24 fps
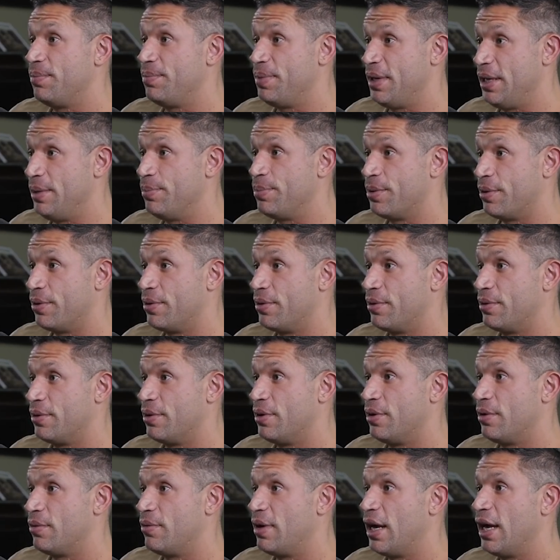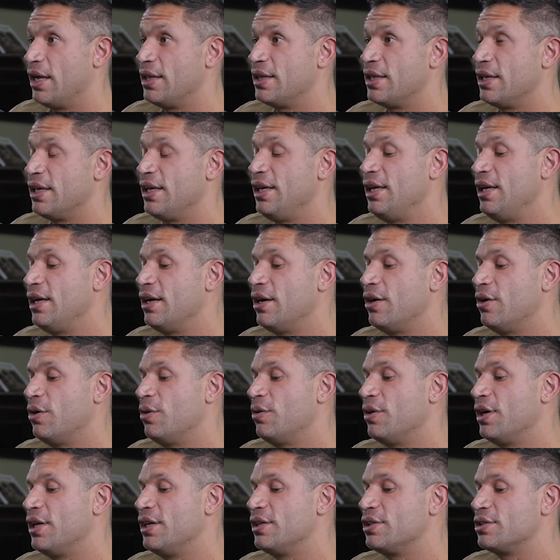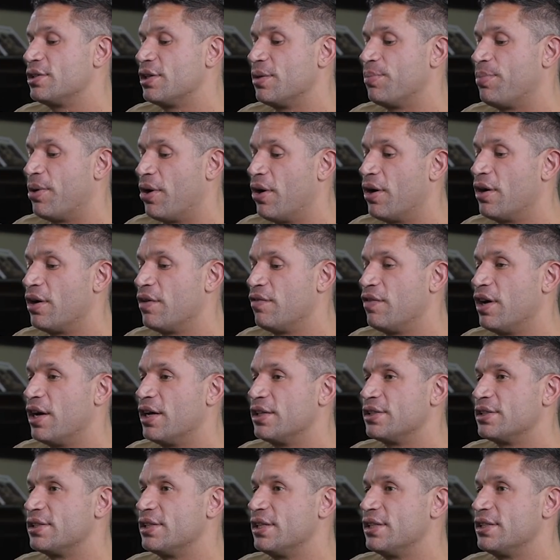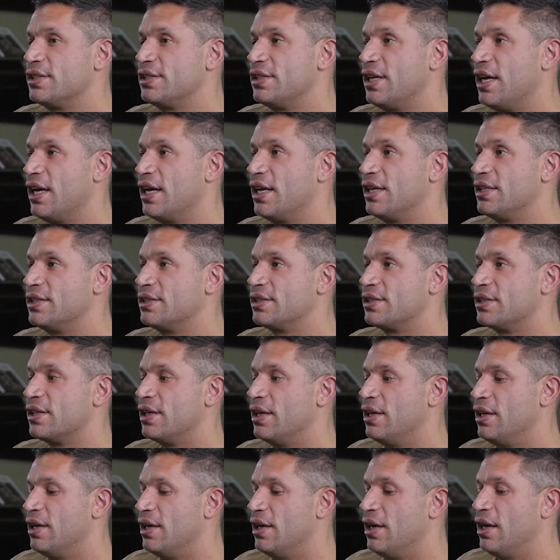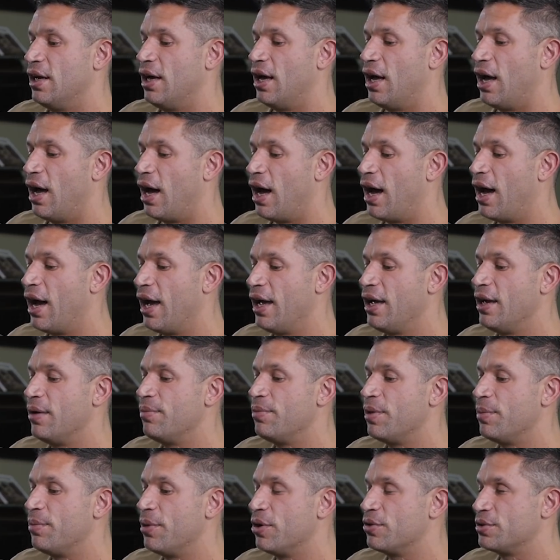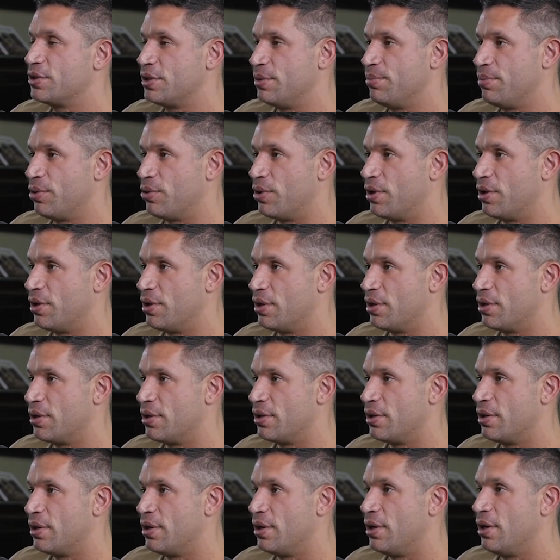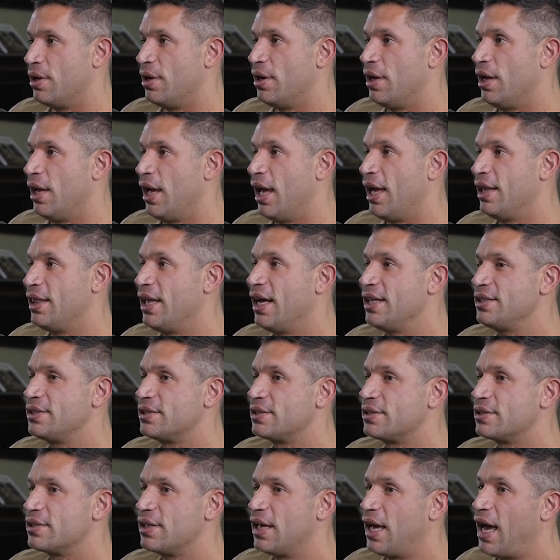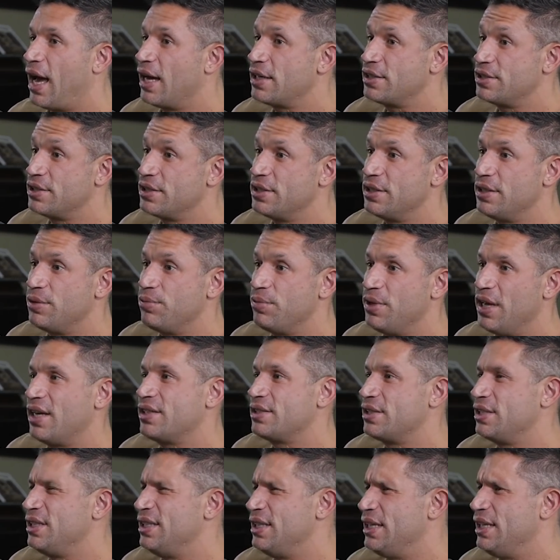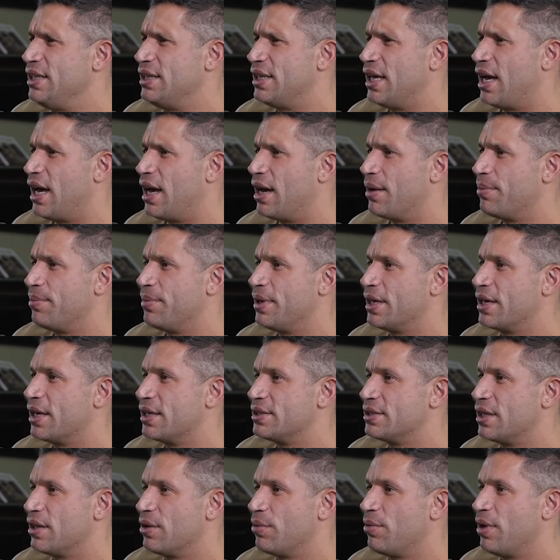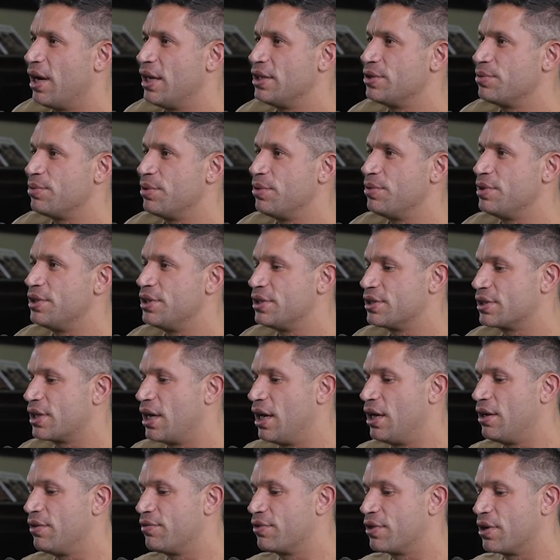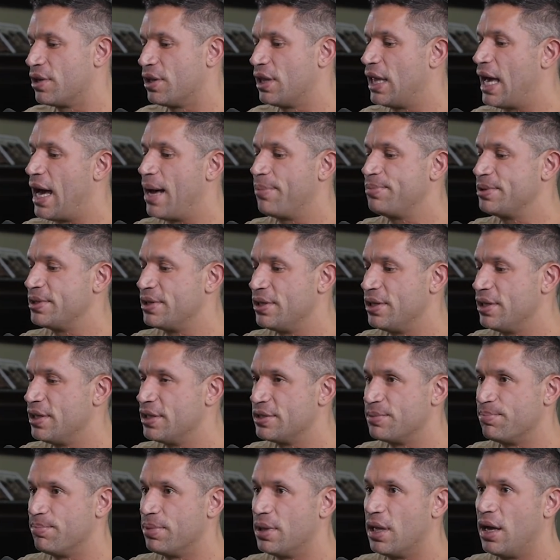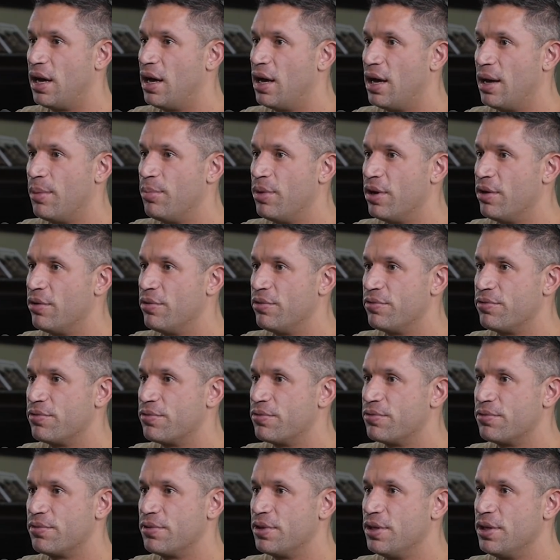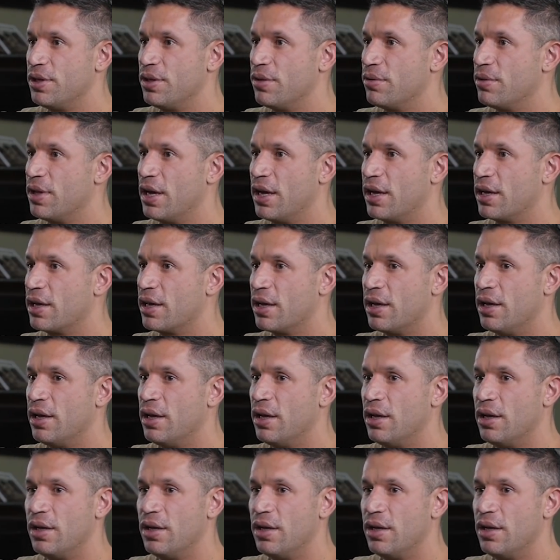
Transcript: people, right? The ego is the part of us that says, I am the most important. Okay. And that's actually, we actually need that, because otherwise we would just kind of collapse into this blob of, you know, like